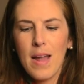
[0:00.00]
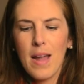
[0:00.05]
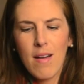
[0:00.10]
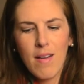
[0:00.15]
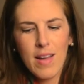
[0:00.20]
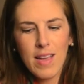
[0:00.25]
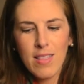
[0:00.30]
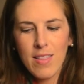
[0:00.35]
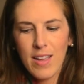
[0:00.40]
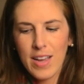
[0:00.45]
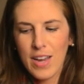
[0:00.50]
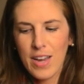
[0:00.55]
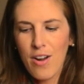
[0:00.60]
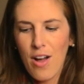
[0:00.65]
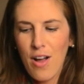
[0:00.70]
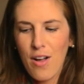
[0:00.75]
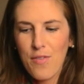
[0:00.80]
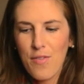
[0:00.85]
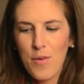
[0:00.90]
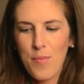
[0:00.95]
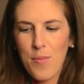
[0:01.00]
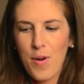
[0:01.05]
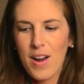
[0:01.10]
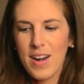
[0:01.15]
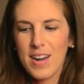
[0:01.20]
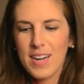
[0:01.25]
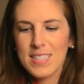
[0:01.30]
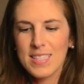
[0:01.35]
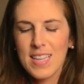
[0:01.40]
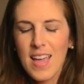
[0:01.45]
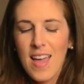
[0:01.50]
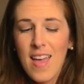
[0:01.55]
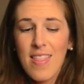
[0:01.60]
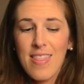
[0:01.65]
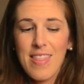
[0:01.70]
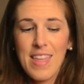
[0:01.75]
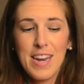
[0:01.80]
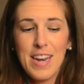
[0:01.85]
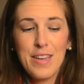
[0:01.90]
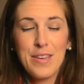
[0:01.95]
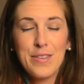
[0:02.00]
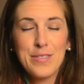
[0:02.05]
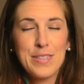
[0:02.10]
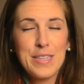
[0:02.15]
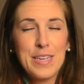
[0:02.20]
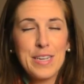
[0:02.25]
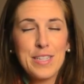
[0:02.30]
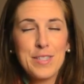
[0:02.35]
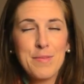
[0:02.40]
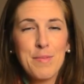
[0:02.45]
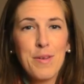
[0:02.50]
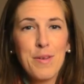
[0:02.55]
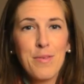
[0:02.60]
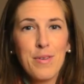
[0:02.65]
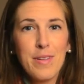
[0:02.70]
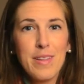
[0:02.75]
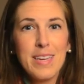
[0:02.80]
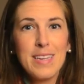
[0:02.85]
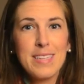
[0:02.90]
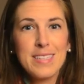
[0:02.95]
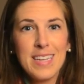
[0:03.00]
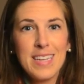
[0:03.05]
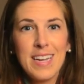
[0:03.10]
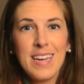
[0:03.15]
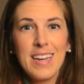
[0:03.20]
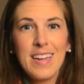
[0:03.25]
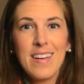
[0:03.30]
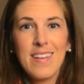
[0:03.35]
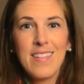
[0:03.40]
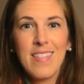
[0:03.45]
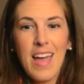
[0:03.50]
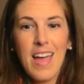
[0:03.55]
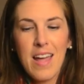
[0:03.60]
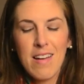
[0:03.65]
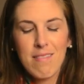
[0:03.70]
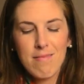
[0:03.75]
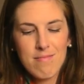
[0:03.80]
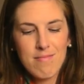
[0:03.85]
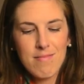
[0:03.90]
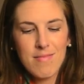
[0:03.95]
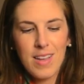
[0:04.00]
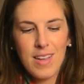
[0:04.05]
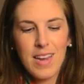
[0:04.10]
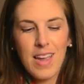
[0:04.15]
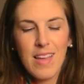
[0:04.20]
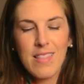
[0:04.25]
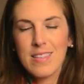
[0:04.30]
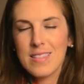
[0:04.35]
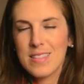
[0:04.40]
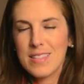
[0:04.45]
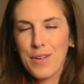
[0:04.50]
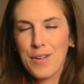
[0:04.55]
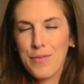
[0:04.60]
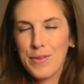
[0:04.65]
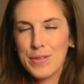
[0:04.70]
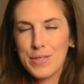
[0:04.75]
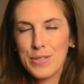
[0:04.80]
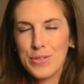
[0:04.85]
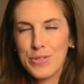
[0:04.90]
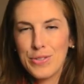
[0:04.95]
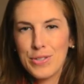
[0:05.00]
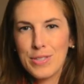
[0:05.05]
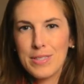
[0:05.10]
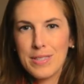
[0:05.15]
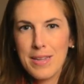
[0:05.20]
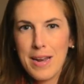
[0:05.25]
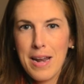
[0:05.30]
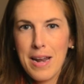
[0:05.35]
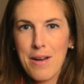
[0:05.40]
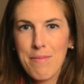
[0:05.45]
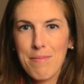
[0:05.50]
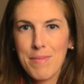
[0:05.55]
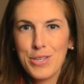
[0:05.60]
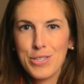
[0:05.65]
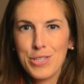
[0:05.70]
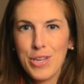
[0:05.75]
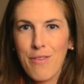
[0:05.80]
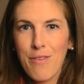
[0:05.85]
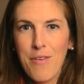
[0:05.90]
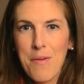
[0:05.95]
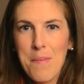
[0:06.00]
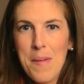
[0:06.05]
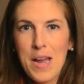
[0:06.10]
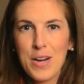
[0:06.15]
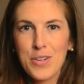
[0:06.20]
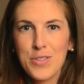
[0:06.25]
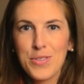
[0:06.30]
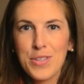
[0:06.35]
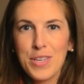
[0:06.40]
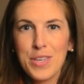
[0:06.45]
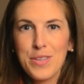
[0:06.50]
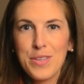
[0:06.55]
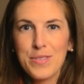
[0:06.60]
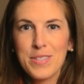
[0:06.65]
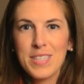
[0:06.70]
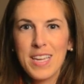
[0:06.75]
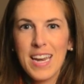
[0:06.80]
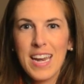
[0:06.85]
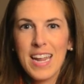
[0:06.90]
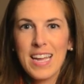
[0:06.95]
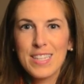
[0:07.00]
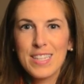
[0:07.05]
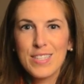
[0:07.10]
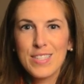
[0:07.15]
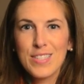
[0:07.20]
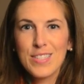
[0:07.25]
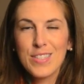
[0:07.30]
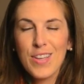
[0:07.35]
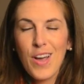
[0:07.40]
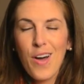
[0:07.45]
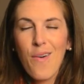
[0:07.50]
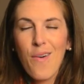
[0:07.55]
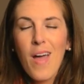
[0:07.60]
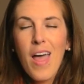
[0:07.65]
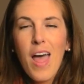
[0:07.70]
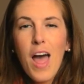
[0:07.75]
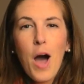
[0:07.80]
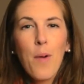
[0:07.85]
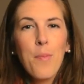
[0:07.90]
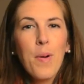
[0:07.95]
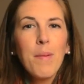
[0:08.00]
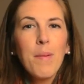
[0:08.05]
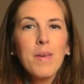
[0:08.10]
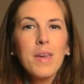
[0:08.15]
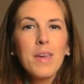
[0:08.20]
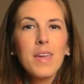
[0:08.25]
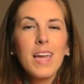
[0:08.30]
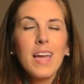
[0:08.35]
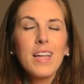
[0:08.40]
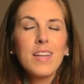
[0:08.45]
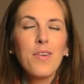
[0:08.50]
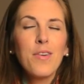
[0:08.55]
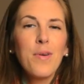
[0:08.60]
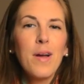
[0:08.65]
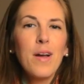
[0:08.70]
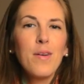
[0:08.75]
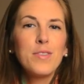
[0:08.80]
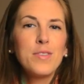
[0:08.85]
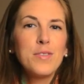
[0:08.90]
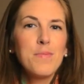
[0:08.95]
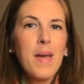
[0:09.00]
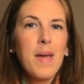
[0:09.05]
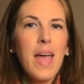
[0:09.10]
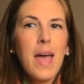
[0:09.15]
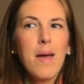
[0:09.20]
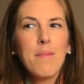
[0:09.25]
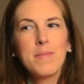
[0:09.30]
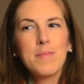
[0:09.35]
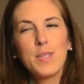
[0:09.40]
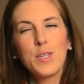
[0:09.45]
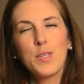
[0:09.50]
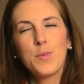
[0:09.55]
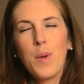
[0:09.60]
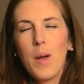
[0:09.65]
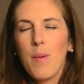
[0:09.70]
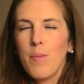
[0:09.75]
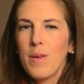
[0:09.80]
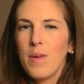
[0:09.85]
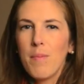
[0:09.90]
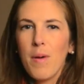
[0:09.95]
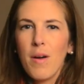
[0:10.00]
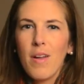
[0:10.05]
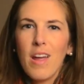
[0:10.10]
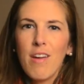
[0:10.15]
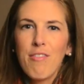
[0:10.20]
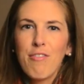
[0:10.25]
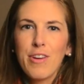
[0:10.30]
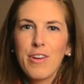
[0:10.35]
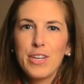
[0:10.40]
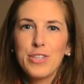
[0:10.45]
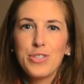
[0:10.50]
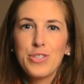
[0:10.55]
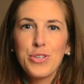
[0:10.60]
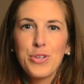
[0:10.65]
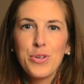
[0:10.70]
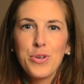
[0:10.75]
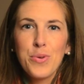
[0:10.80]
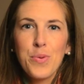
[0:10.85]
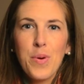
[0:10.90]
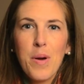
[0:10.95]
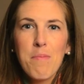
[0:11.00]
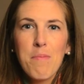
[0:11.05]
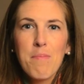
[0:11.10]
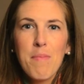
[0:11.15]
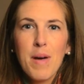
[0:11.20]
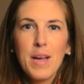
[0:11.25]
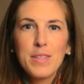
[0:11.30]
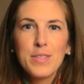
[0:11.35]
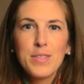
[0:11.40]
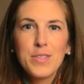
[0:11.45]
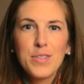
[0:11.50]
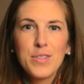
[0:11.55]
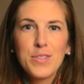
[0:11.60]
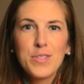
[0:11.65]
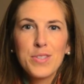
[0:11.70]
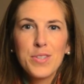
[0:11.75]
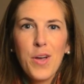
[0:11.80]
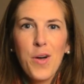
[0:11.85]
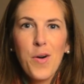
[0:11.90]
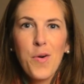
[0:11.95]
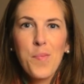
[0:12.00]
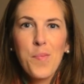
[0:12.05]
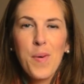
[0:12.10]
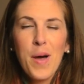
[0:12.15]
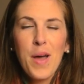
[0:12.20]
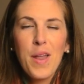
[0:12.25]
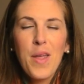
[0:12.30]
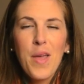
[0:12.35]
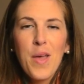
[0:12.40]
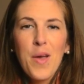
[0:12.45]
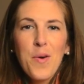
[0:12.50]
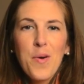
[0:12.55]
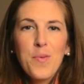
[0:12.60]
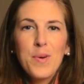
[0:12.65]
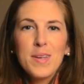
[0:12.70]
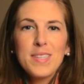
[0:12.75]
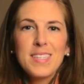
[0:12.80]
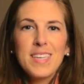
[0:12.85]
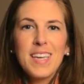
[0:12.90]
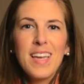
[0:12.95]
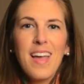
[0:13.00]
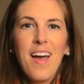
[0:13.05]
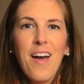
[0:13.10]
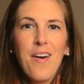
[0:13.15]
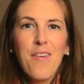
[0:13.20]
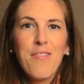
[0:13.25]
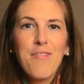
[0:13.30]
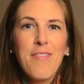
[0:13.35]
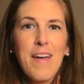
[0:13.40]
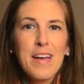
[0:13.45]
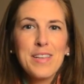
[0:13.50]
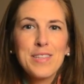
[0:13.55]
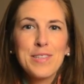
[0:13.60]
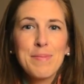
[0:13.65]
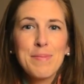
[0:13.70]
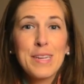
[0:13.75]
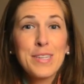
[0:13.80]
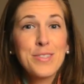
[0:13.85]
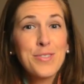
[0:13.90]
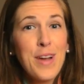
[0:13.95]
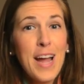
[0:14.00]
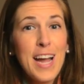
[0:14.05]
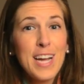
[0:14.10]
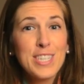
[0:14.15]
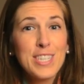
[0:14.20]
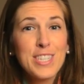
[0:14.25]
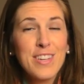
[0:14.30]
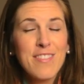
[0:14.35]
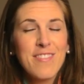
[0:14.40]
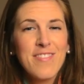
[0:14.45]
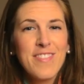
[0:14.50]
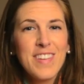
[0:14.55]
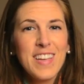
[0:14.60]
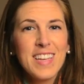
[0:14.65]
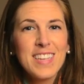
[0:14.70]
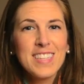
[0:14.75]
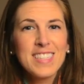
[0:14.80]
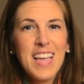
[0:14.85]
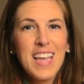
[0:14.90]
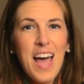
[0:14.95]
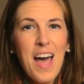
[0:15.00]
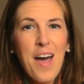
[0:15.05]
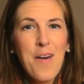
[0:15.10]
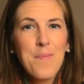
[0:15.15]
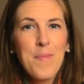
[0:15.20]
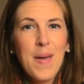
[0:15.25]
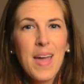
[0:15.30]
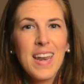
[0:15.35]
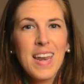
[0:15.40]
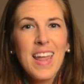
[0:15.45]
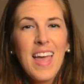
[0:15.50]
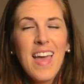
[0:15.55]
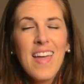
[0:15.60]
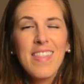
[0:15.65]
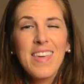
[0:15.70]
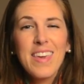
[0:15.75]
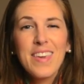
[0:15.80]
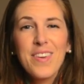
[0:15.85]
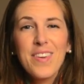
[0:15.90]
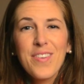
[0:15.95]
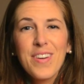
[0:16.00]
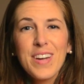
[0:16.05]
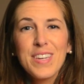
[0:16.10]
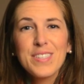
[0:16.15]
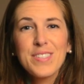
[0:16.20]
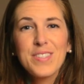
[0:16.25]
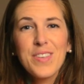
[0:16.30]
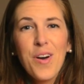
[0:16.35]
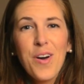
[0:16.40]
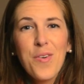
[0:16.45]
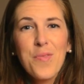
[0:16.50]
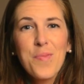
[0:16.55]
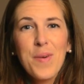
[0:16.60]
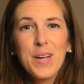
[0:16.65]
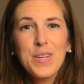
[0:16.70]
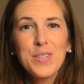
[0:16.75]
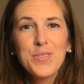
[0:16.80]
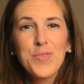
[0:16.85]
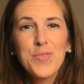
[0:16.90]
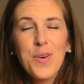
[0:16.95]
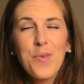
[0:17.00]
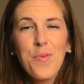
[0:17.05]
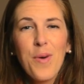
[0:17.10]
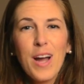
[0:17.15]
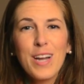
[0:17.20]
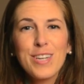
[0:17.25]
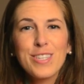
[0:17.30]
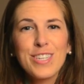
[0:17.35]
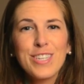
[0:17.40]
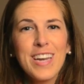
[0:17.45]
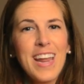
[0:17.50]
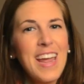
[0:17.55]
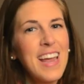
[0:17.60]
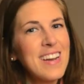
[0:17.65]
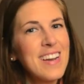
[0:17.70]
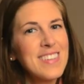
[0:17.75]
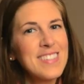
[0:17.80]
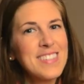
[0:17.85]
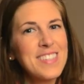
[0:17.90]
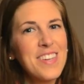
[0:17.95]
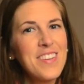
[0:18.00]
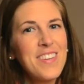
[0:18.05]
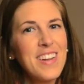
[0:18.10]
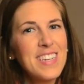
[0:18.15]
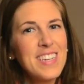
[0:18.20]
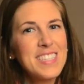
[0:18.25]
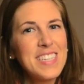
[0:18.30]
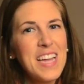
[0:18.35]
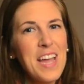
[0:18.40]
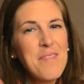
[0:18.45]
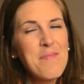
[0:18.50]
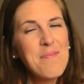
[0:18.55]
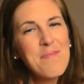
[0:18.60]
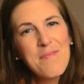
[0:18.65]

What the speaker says: now I look at all the products that I use. It gets me really excited that, again, this stuff isn't just sitting on my shelf. I'm actually using it. So I'll probably get around to my empties probably about every 2 months or so, but we'll see how fast my trash fills up. And thank you guys so much for watching, and I'll see you next time.